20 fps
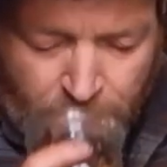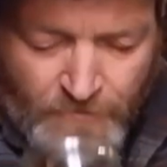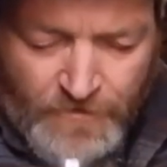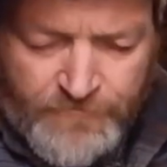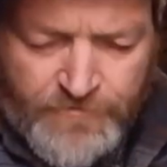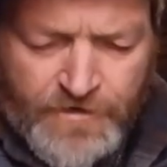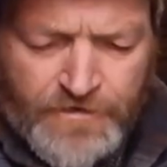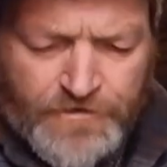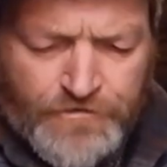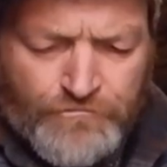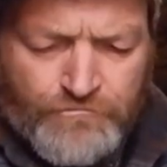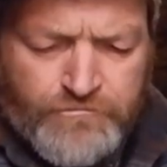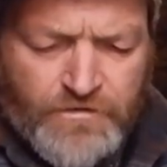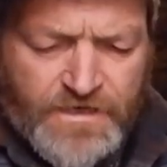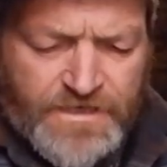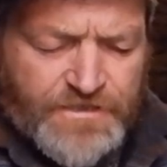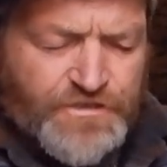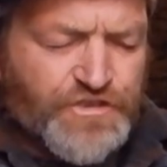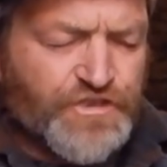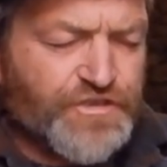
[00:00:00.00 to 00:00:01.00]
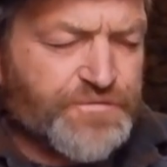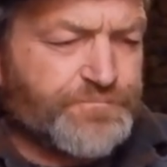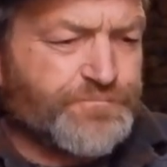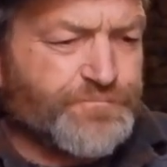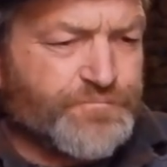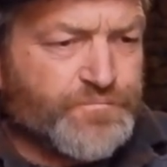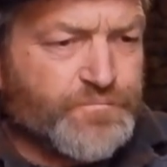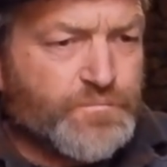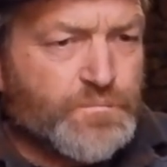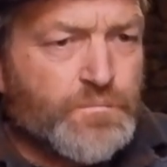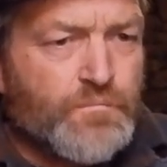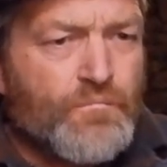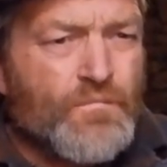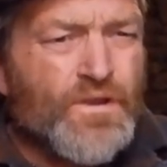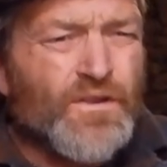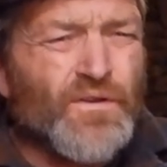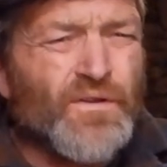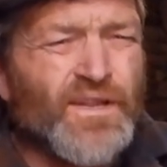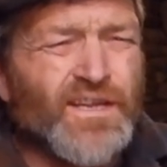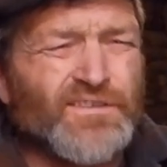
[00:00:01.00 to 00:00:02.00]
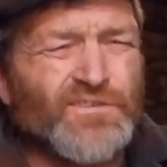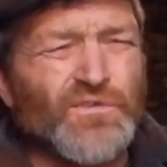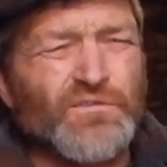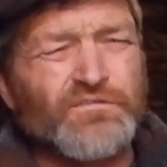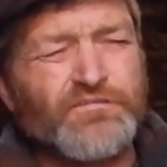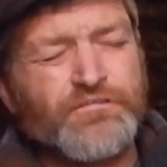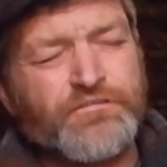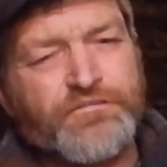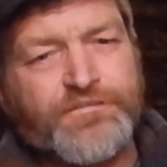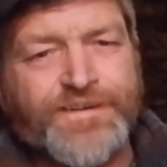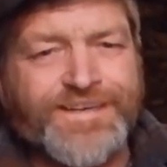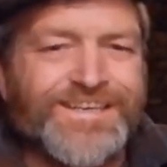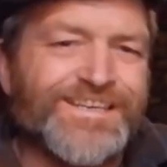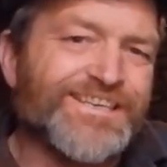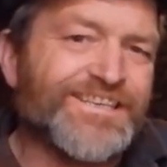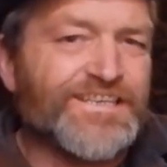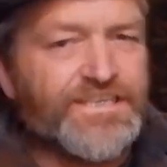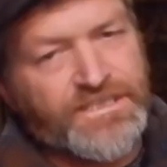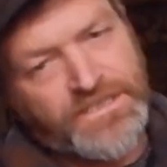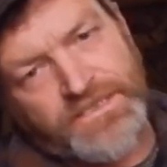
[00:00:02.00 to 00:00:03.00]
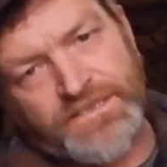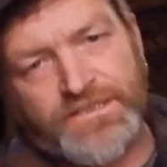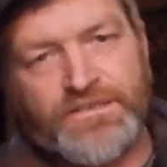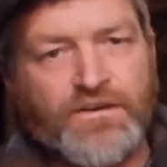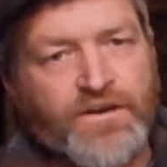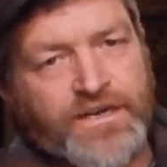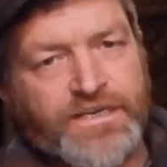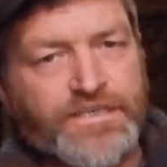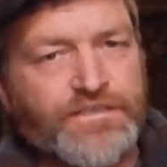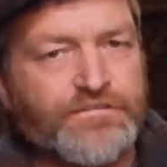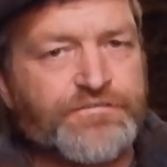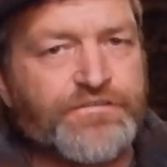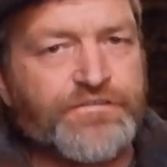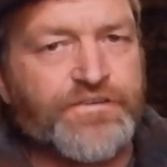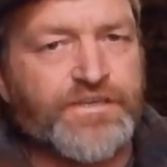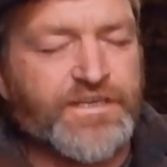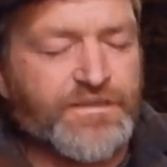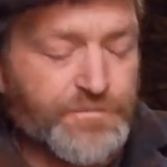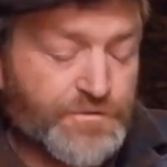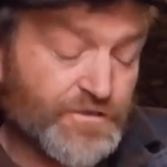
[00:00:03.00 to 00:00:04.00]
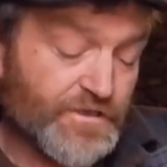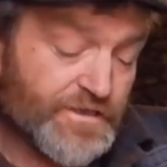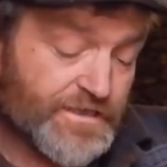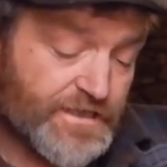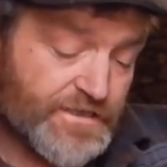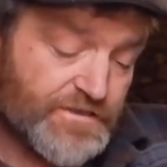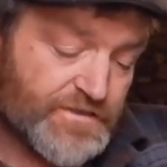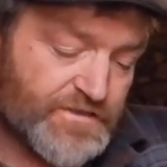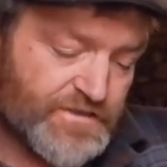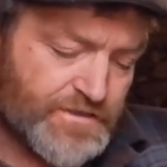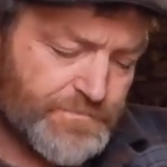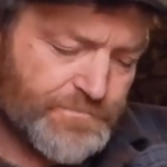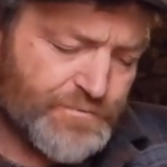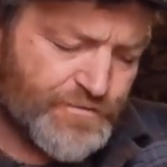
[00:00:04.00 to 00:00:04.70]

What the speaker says: Very rich, you've got that sort of figgy kind of thing, which I guess is the